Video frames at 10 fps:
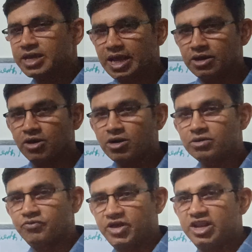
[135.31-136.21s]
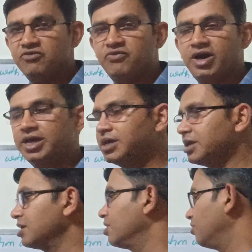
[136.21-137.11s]
cannot verify
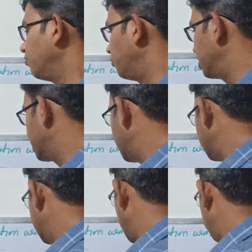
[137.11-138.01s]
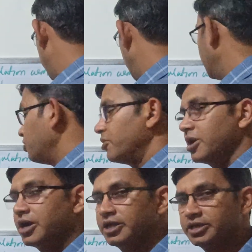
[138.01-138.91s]
whether the
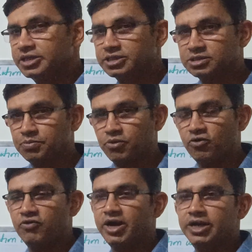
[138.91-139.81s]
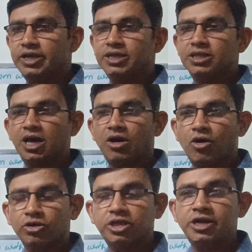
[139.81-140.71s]
polluter is providing the
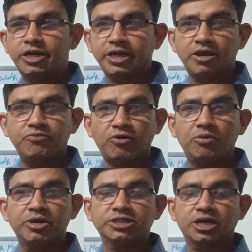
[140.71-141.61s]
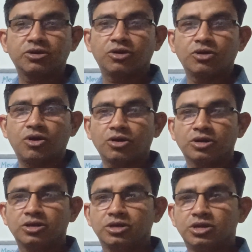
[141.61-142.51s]
authentic information or not.
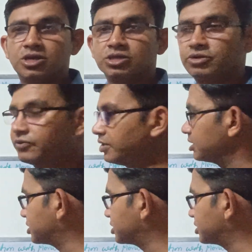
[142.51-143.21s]
So we'll